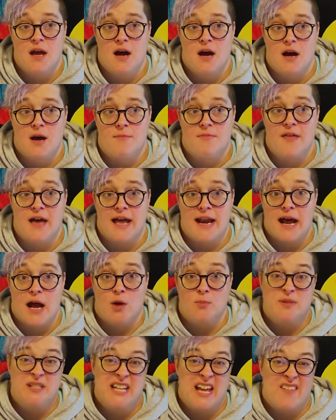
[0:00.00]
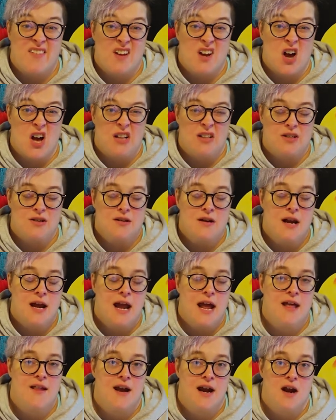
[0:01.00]
Um, that helps set the color,
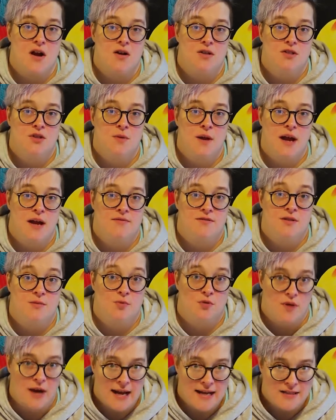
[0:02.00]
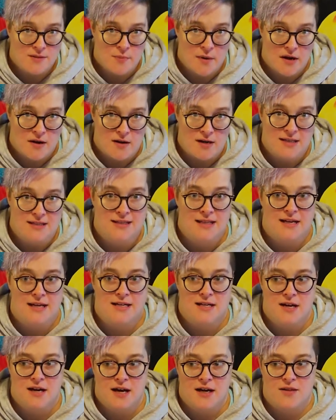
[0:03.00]
and I also have some raspberries that I
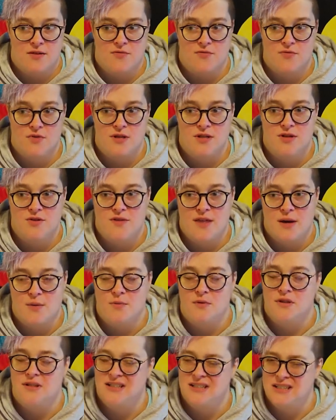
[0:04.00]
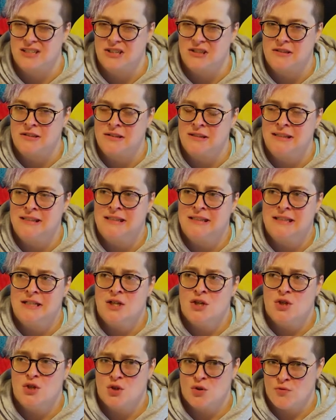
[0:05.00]
dug out of the freezer that were a little
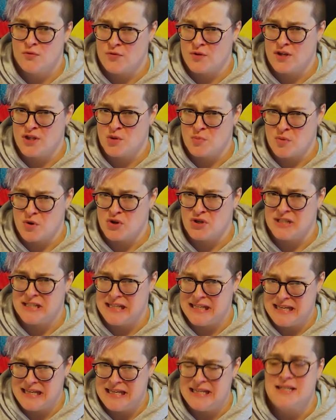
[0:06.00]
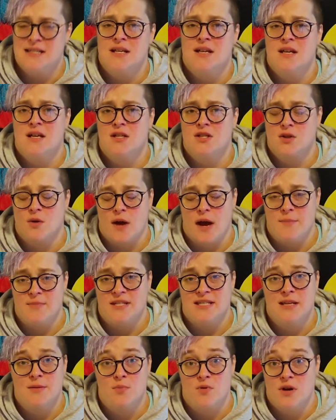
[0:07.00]
too freezer burned to eat, so I'm
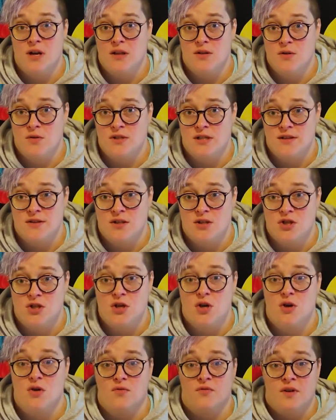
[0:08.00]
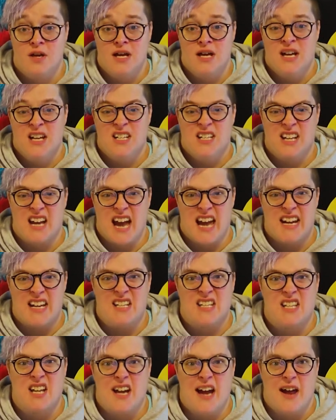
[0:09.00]
simmering those on the stove to kind of
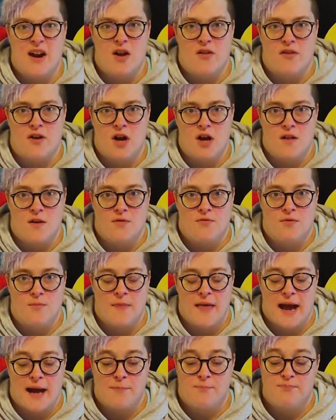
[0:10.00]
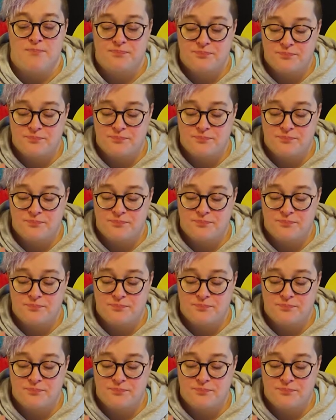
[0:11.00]
suck out all the color from that.